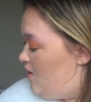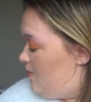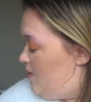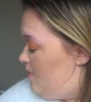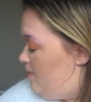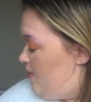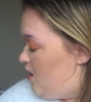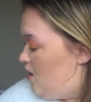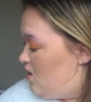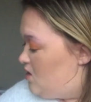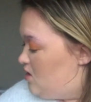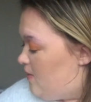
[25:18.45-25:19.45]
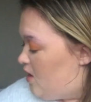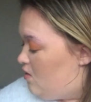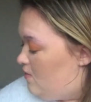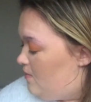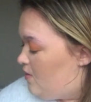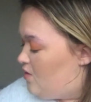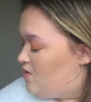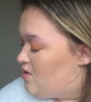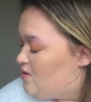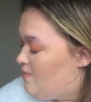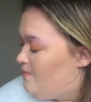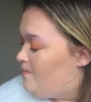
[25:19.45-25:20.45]
I'm gonna put my glasses back on because
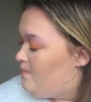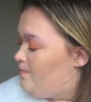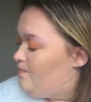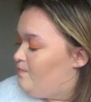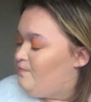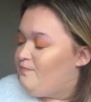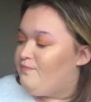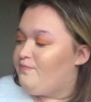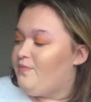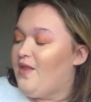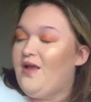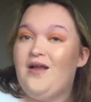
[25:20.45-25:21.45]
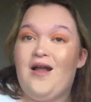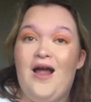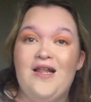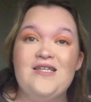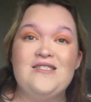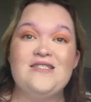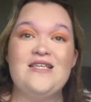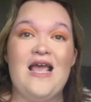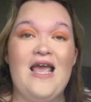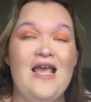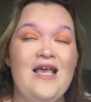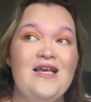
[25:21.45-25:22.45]
I can kind of
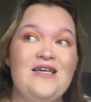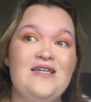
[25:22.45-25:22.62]
see.